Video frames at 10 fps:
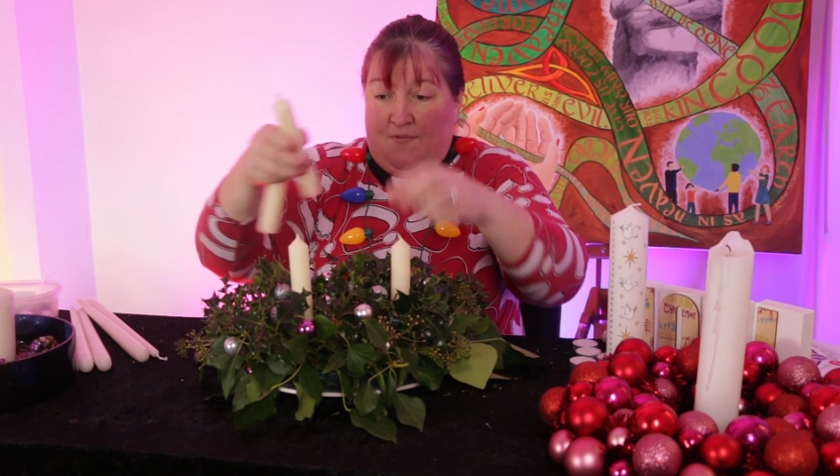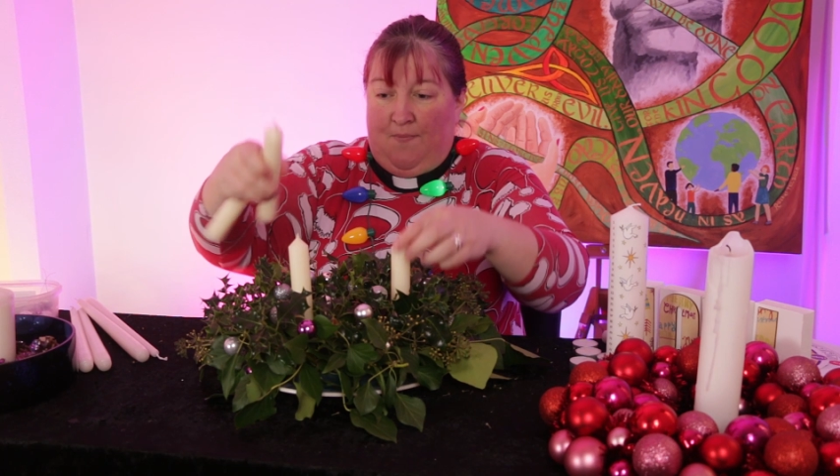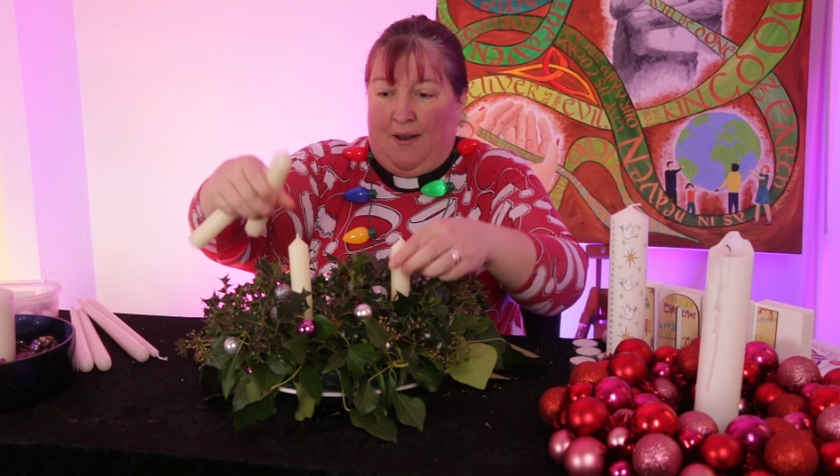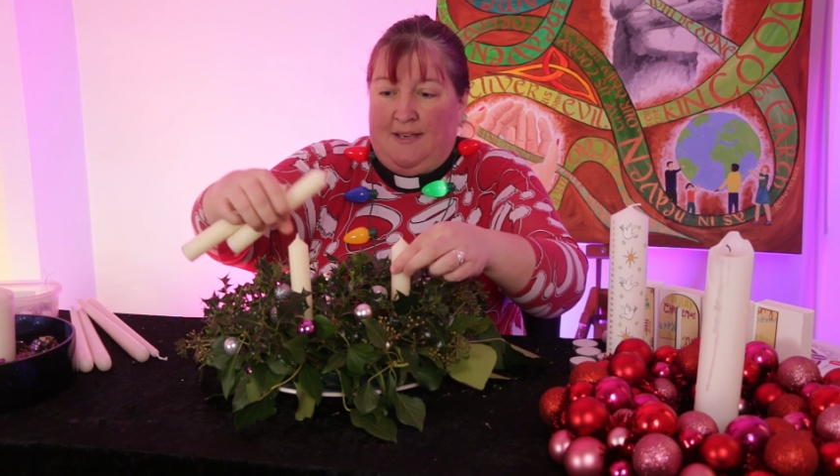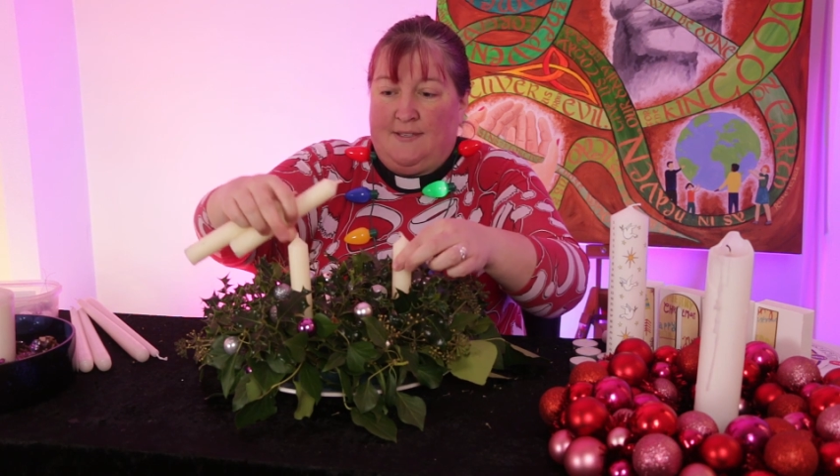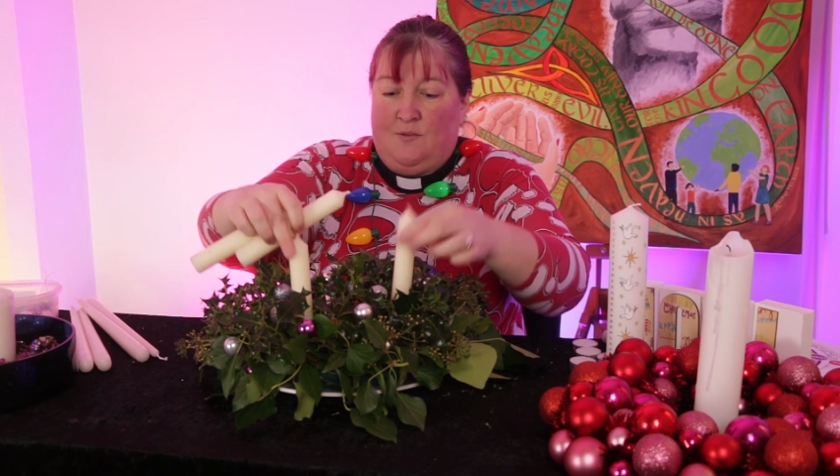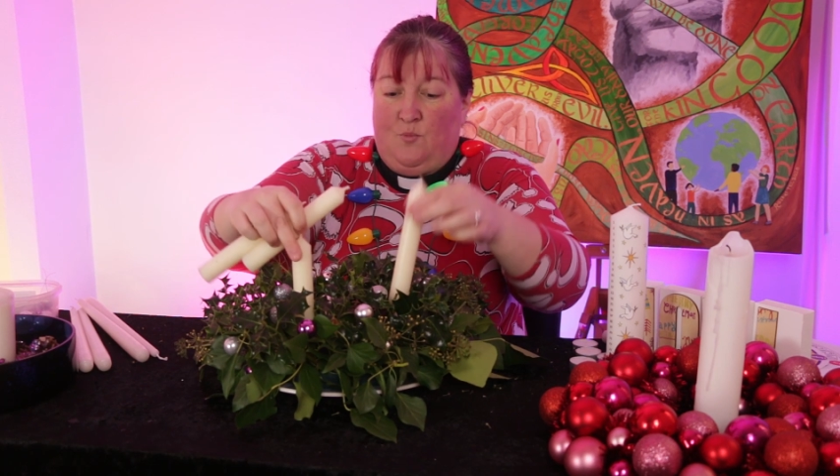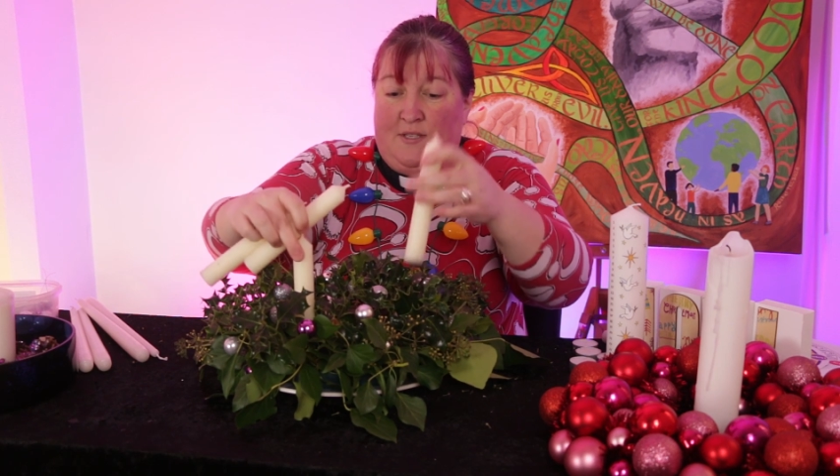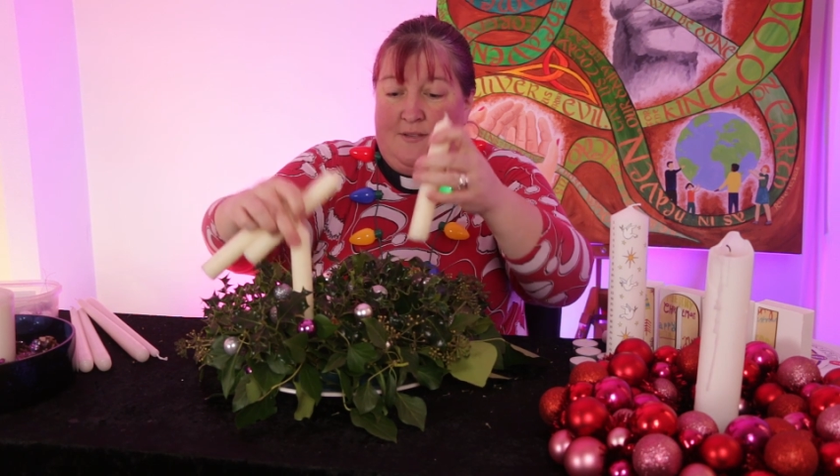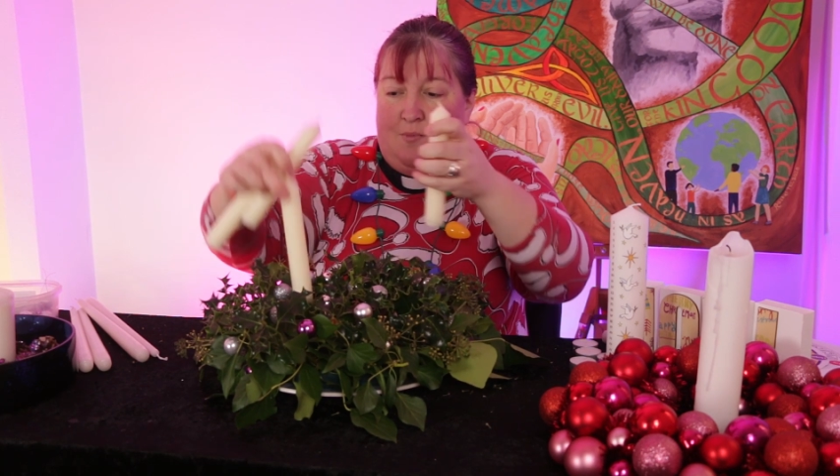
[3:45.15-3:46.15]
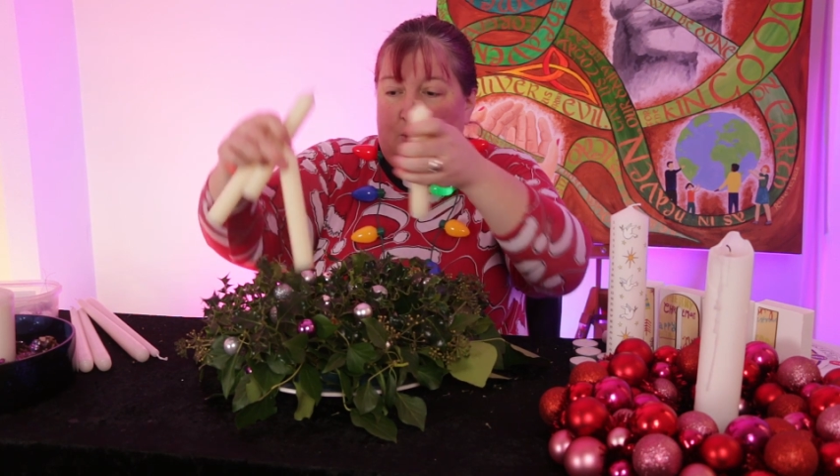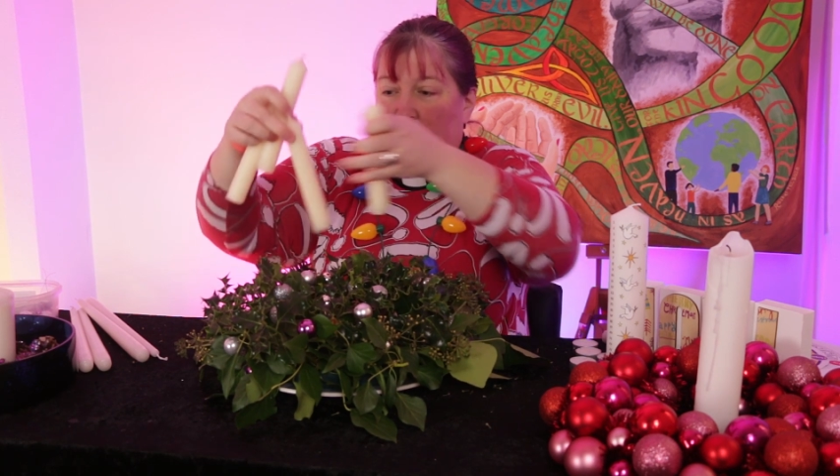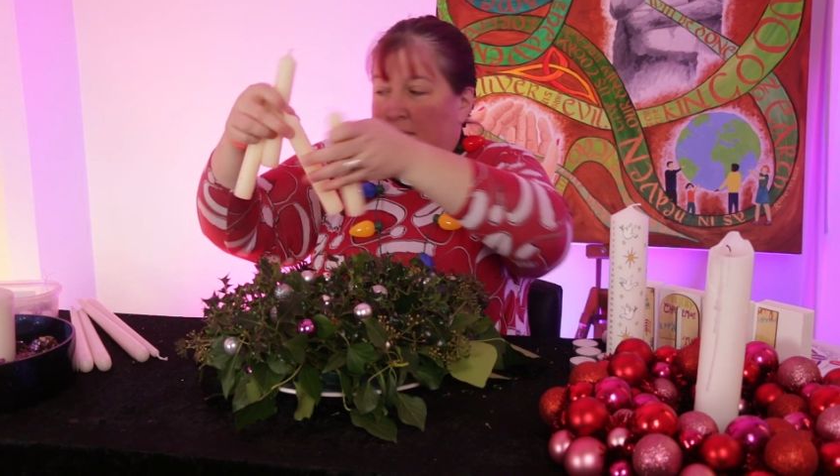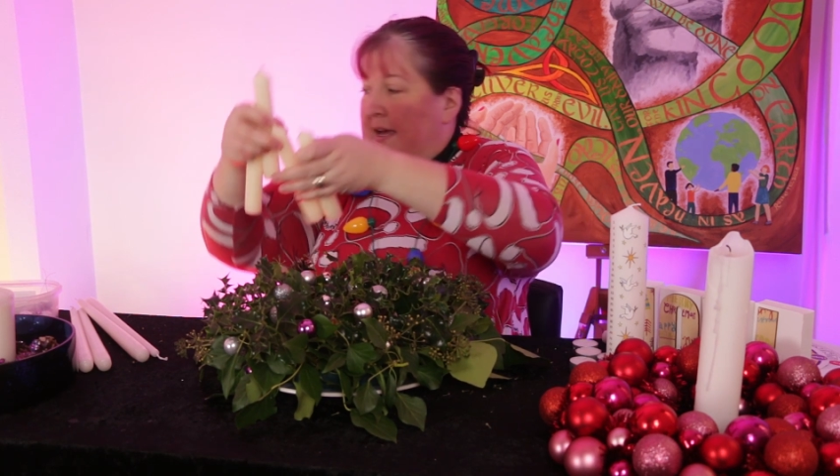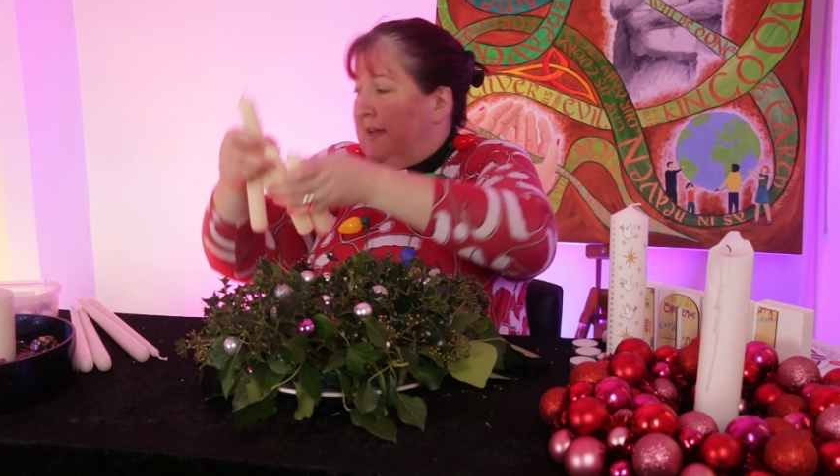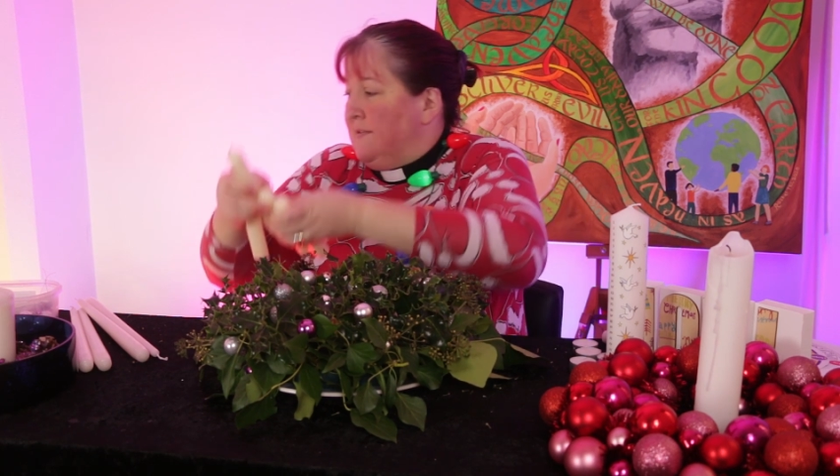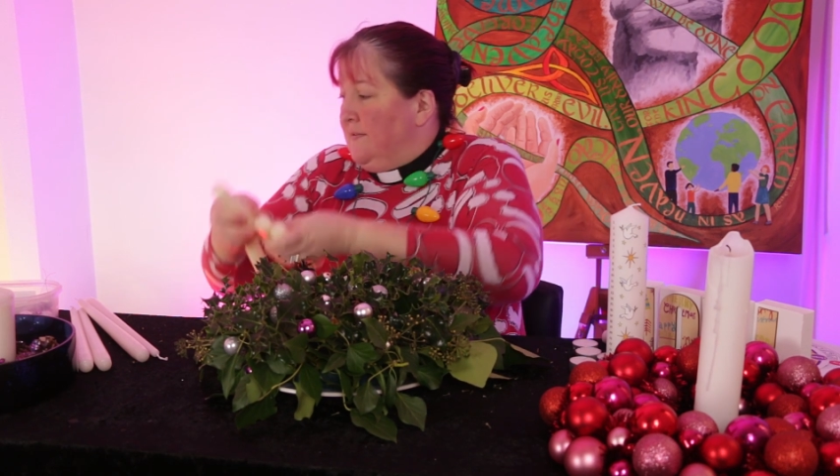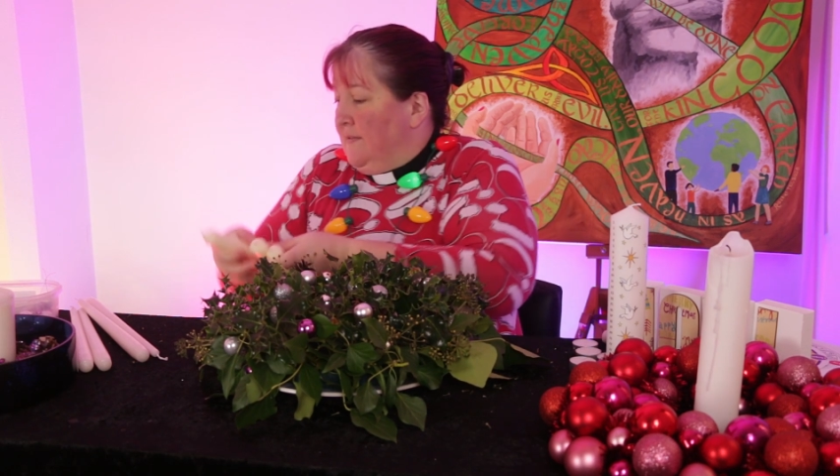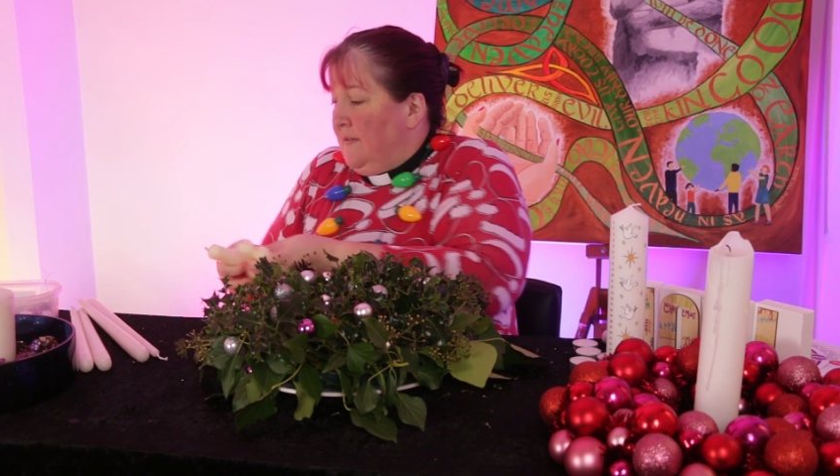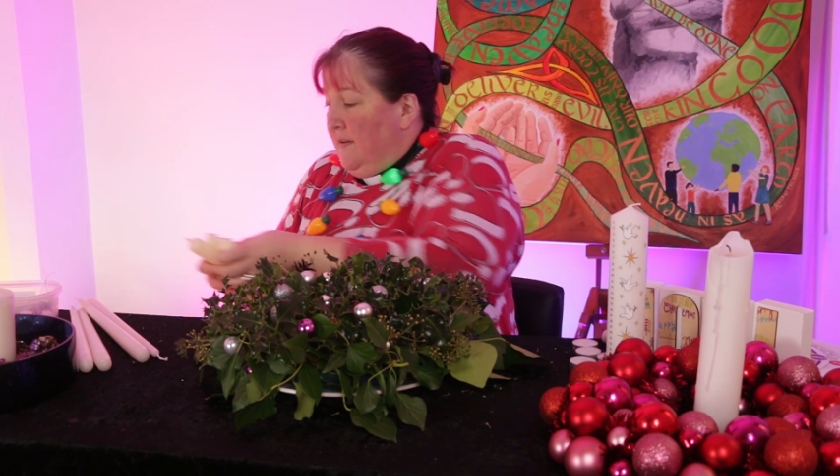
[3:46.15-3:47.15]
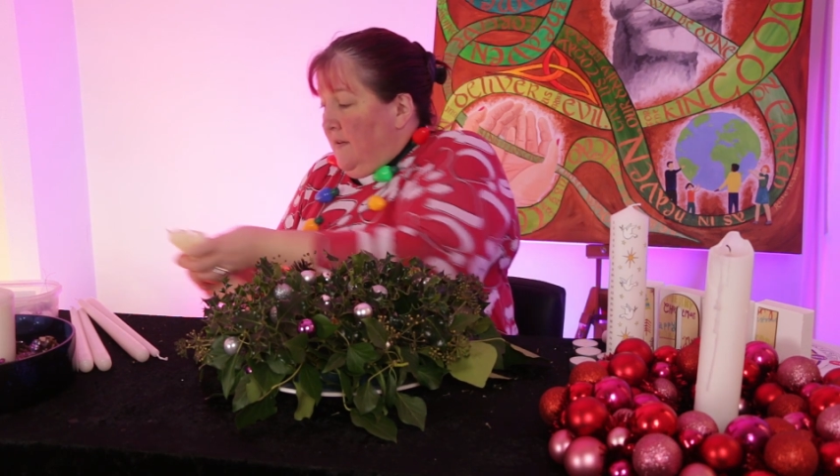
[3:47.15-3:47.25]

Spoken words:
replace them with some longer candles.